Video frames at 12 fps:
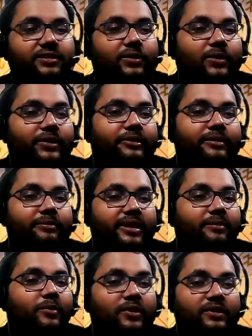in a corner and
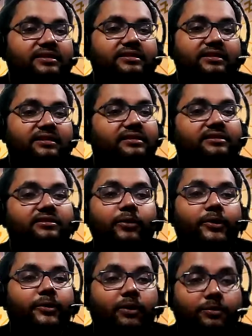be modest this is
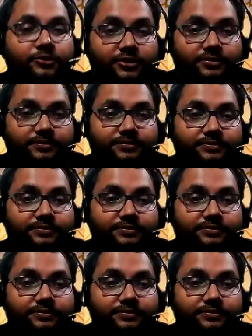not your option